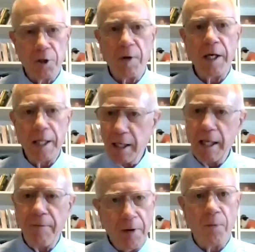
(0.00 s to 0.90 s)
straight to the
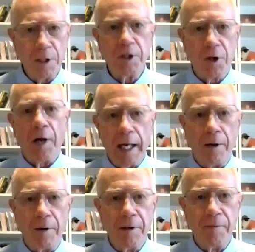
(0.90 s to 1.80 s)
default, which is called
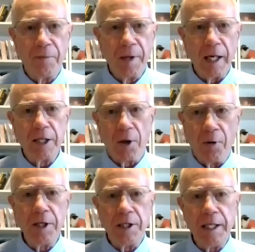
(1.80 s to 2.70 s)
hell. It's
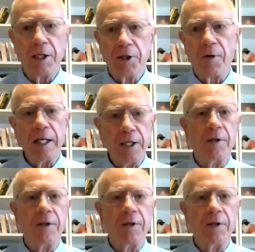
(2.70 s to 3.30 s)
only Jesus Christ